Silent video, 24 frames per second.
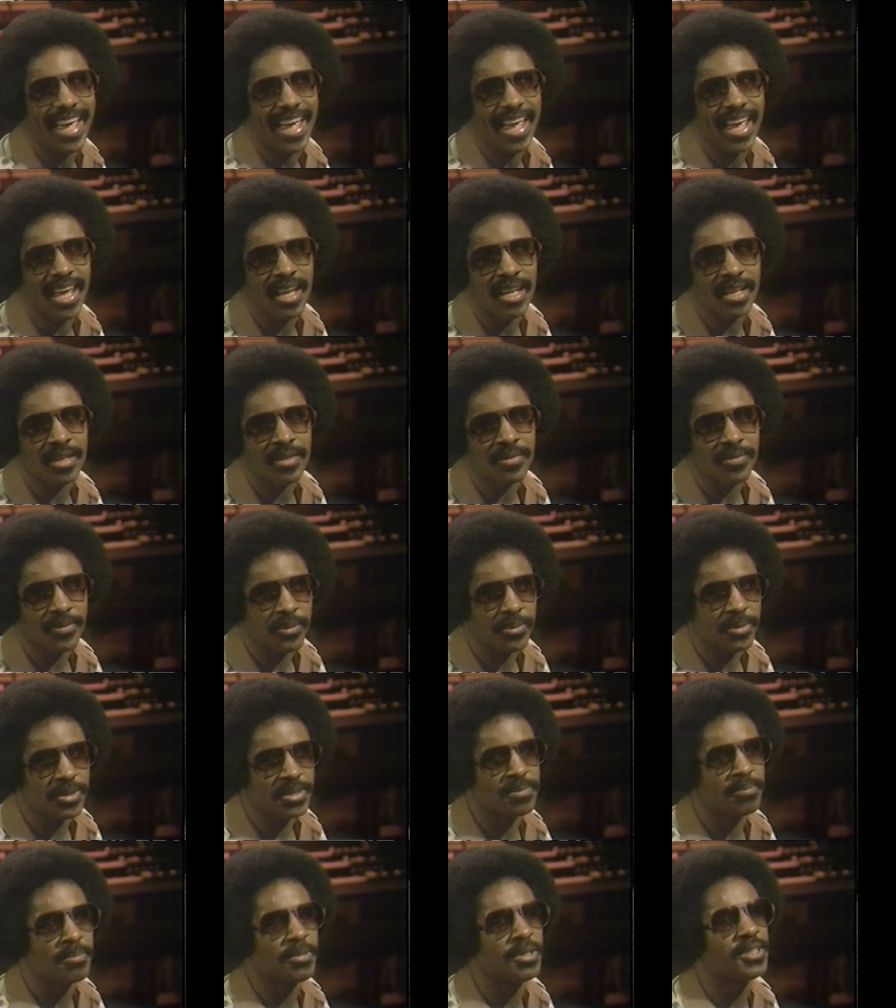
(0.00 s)
And for
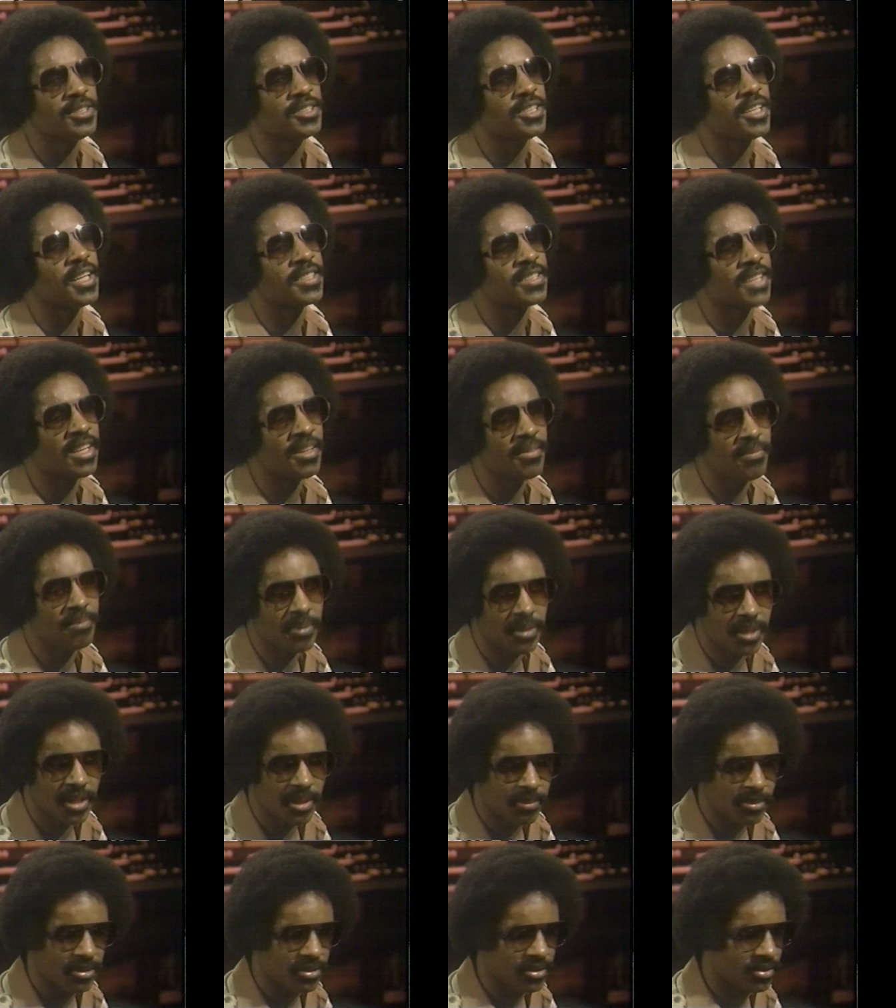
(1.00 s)
as much as I've been
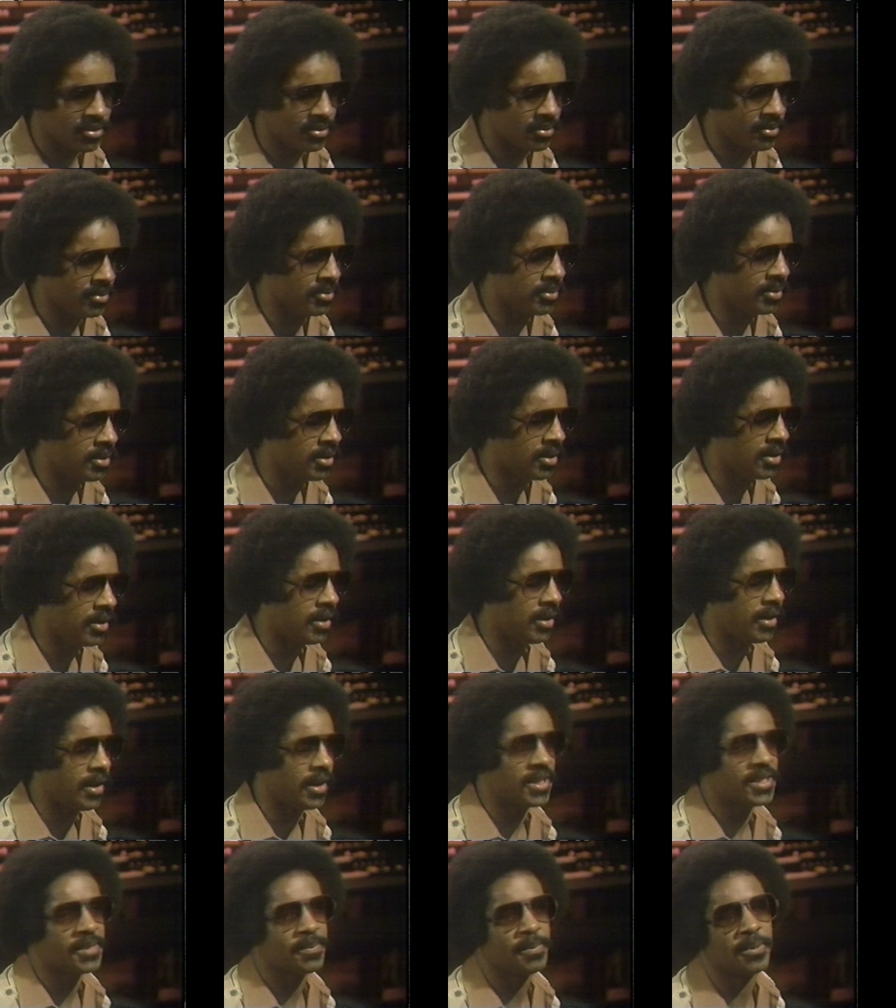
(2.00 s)
able to
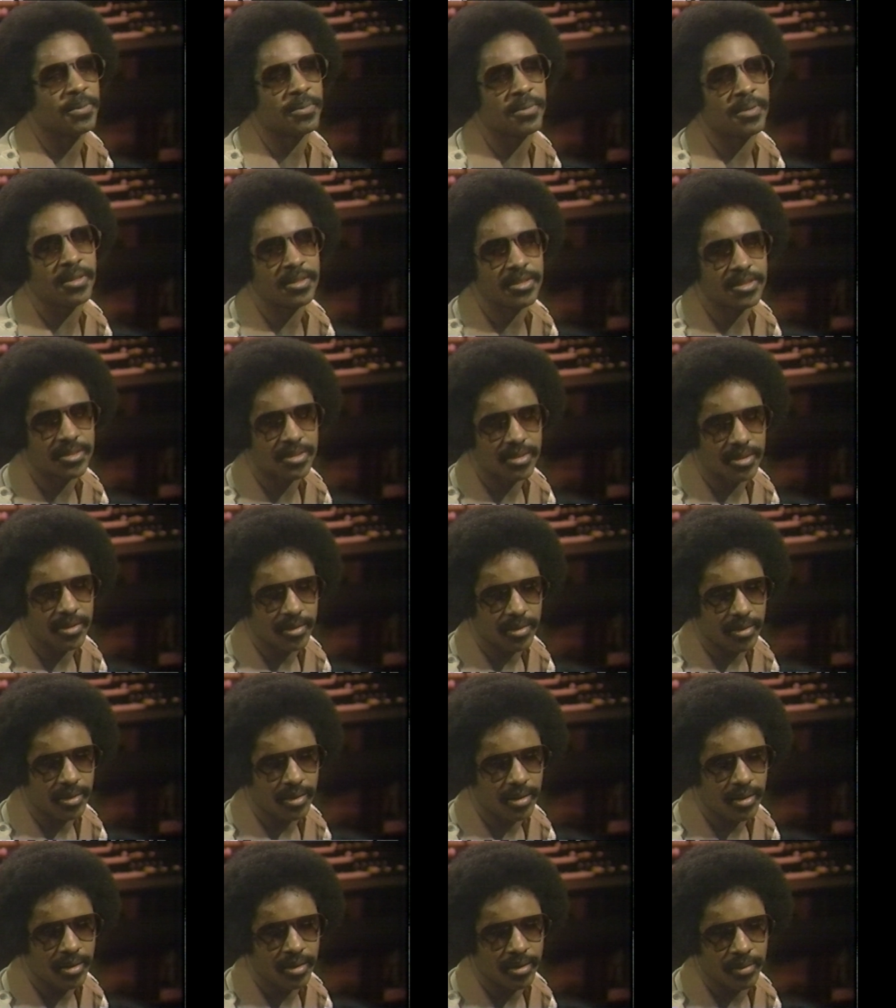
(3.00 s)
experience
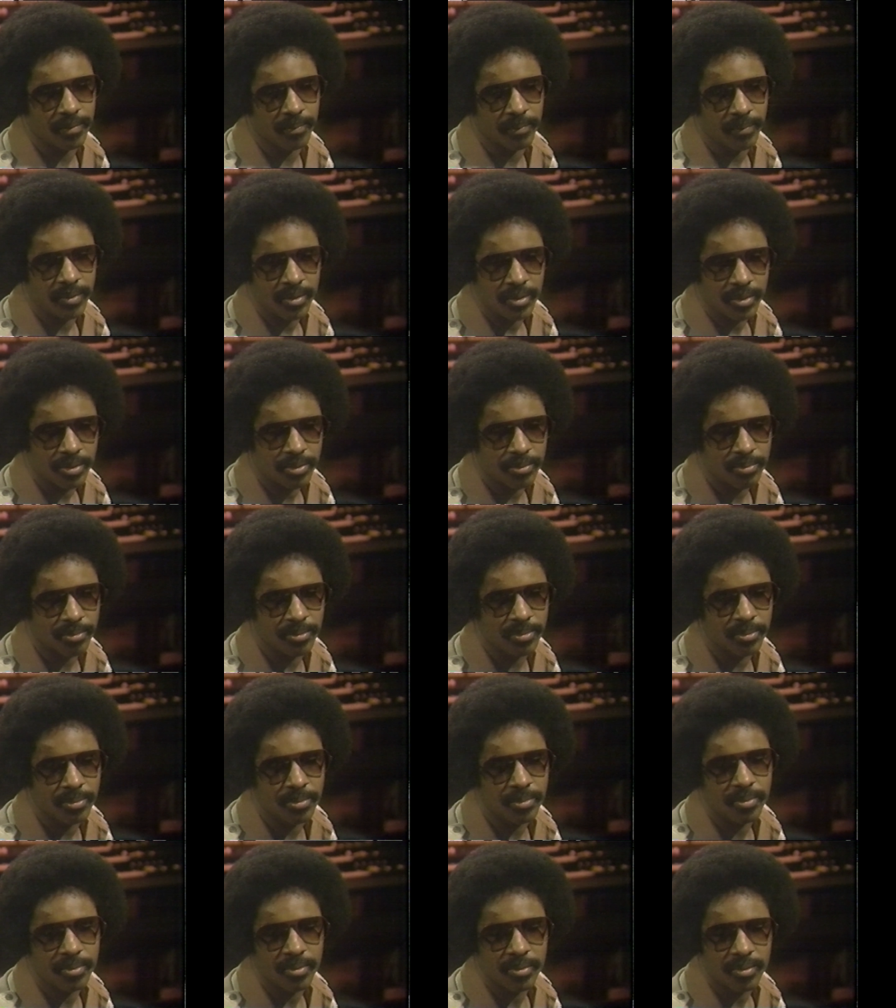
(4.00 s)
uh,
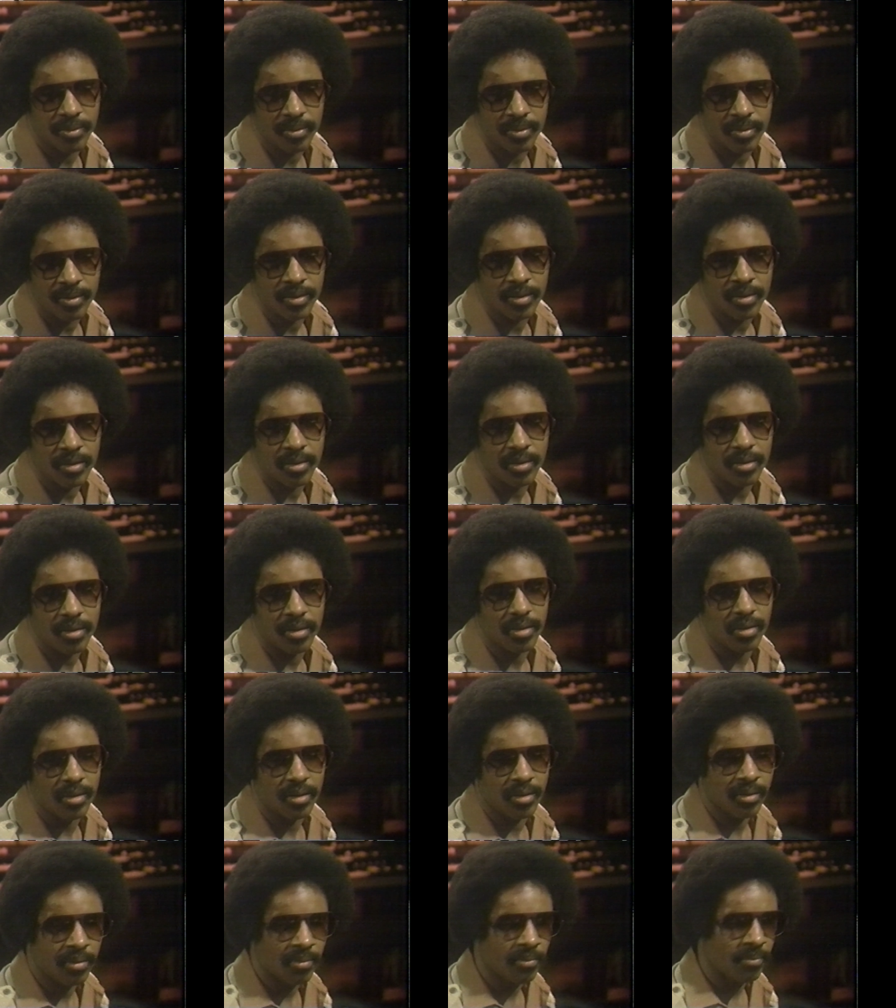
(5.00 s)
through
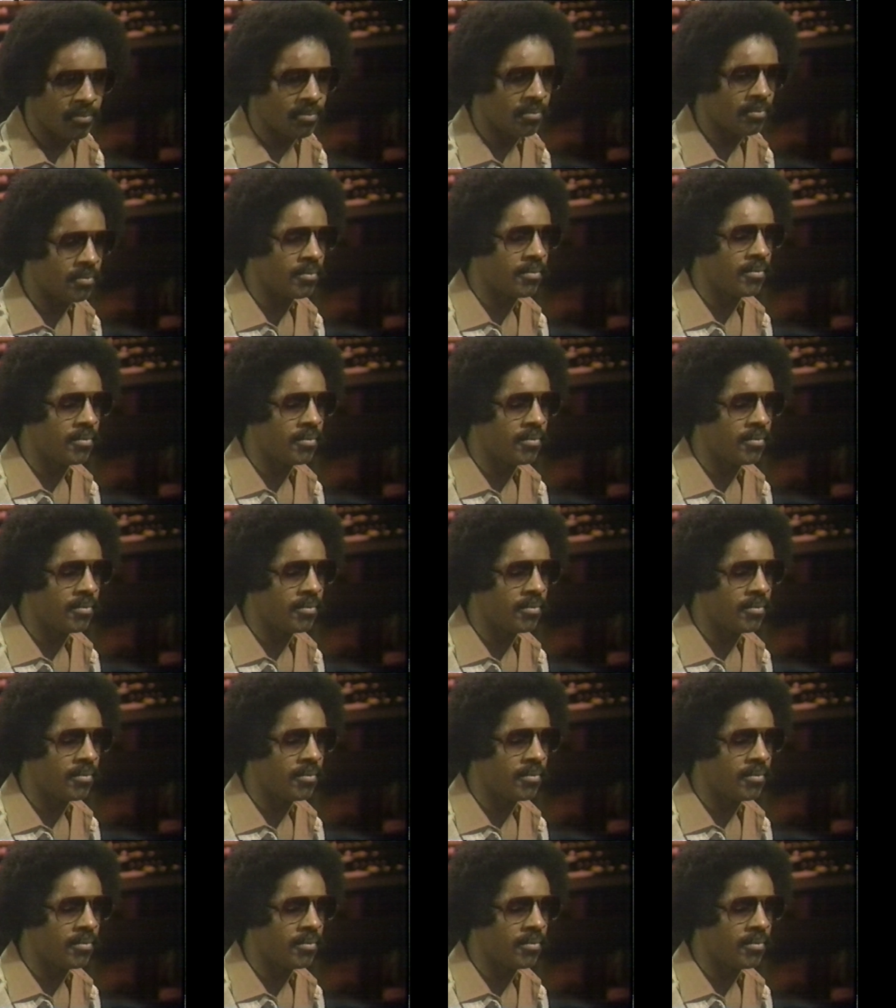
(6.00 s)
um,